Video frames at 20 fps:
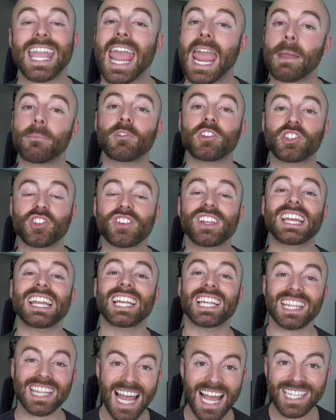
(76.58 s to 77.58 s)
Cam cameras are
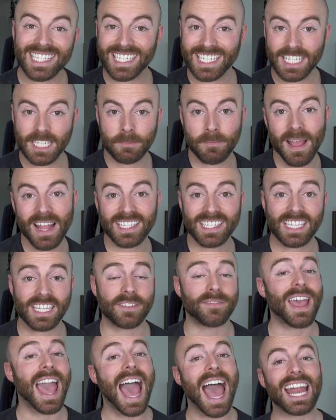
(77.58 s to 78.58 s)
getting less
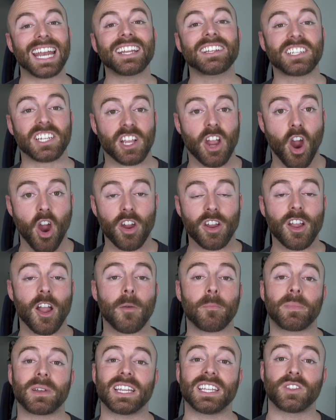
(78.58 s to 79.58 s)
expensive, adding to car
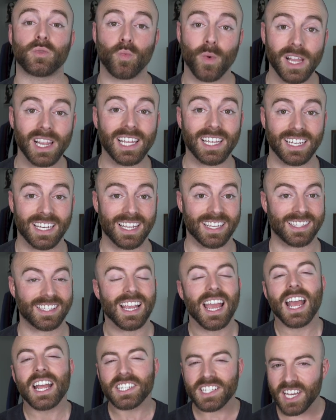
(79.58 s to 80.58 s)
companies' willingness
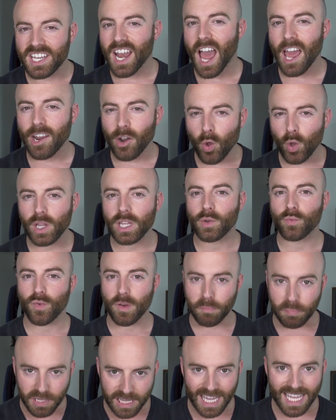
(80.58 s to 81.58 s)
to not only
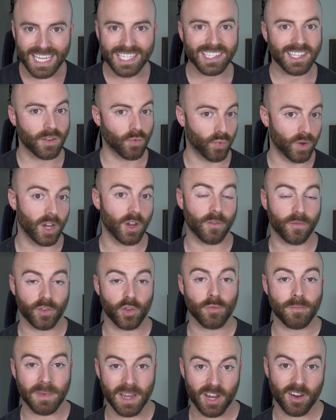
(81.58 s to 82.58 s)
replace the rear
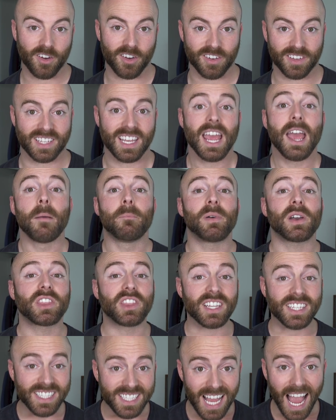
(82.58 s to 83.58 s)
view mirrors,
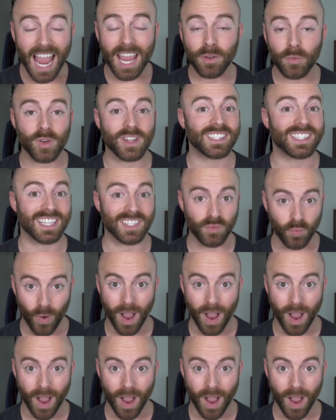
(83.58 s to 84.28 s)
but the side ones as